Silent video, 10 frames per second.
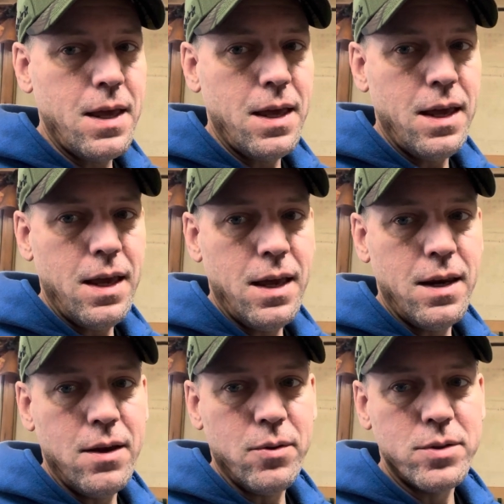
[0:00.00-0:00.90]
and
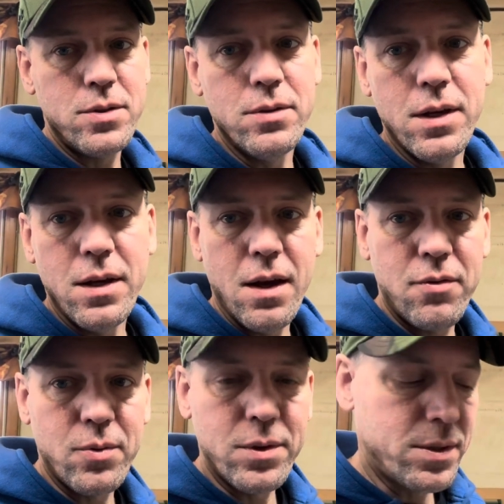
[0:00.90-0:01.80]
it was too late
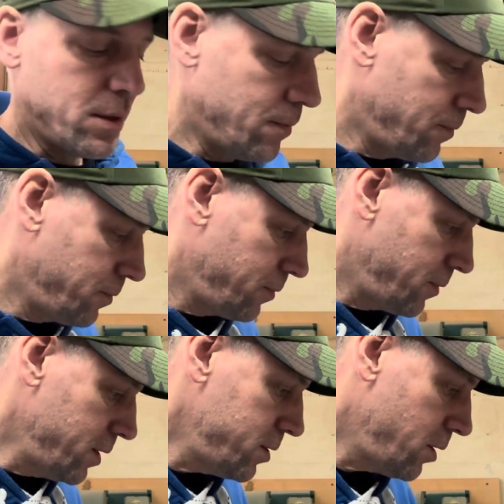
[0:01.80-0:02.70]
afterwards.
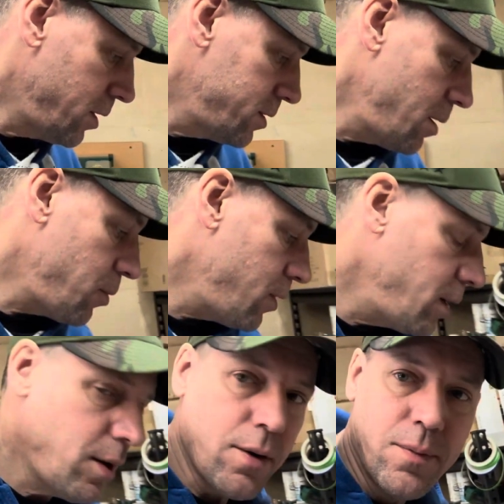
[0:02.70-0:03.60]
This is a good example right
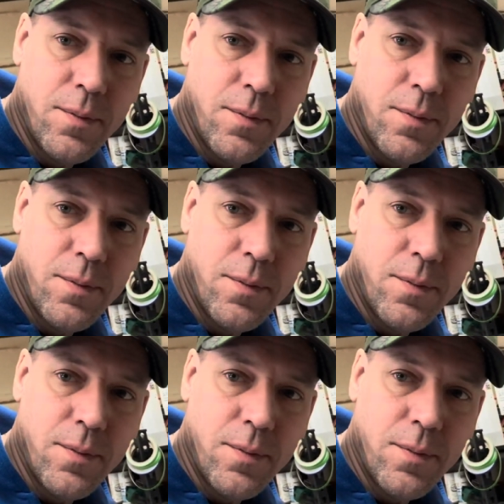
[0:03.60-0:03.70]
here.